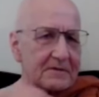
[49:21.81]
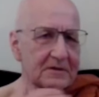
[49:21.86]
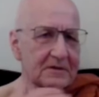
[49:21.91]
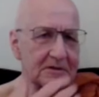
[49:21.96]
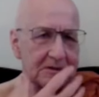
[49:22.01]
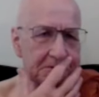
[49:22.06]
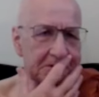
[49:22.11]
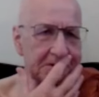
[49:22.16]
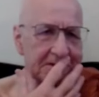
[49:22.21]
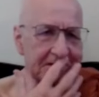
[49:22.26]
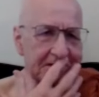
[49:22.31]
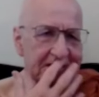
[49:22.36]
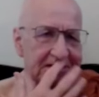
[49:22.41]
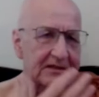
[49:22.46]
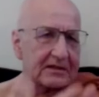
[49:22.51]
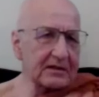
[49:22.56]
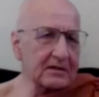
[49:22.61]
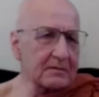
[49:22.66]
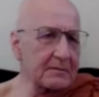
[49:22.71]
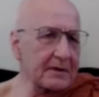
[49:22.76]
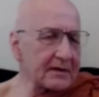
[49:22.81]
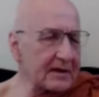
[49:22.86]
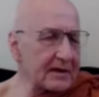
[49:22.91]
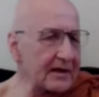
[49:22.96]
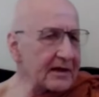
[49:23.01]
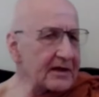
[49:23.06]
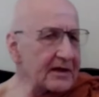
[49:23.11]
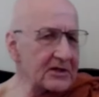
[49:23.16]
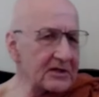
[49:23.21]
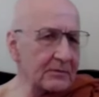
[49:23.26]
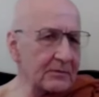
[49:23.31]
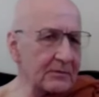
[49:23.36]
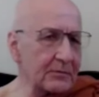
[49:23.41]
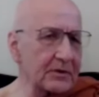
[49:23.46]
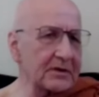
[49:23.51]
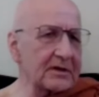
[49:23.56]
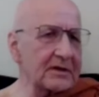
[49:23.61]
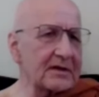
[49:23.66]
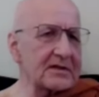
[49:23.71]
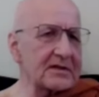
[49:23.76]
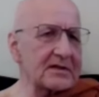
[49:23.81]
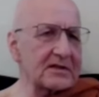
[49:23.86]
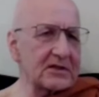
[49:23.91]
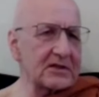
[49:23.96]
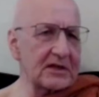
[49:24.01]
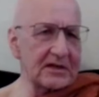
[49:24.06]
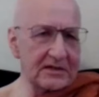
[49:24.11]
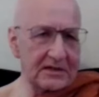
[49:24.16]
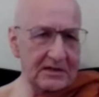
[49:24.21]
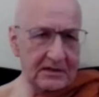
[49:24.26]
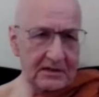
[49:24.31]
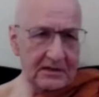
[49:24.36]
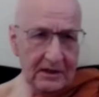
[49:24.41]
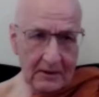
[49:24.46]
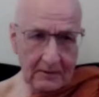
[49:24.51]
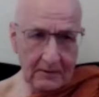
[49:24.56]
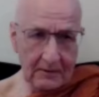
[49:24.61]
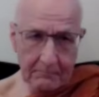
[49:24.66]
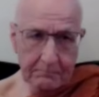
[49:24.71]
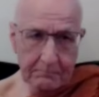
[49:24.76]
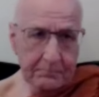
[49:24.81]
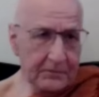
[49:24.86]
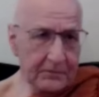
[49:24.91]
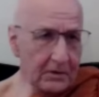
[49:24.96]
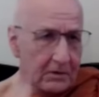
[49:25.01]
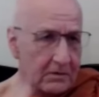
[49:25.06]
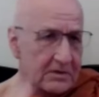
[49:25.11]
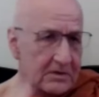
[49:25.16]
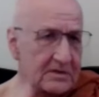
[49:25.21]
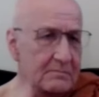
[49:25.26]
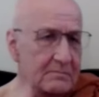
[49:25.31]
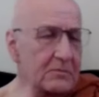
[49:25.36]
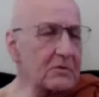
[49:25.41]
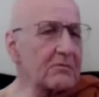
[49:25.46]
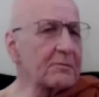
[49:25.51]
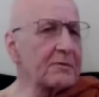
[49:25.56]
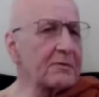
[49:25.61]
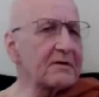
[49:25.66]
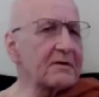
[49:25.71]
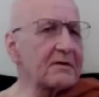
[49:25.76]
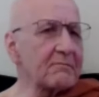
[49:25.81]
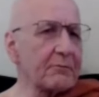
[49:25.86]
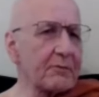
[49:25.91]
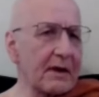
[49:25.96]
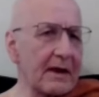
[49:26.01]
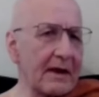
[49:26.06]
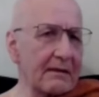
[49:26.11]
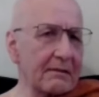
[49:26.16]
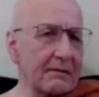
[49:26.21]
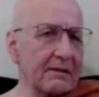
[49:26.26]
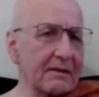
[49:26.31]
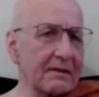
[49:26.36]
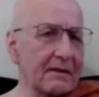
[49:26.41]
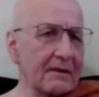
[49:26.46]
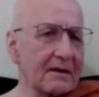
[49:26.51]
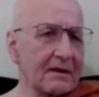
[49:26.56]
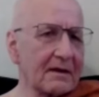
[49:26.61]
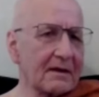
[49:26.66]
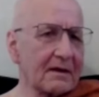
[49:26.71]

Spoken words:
So in this little meditation that we did, I suggested notice the movement of breath.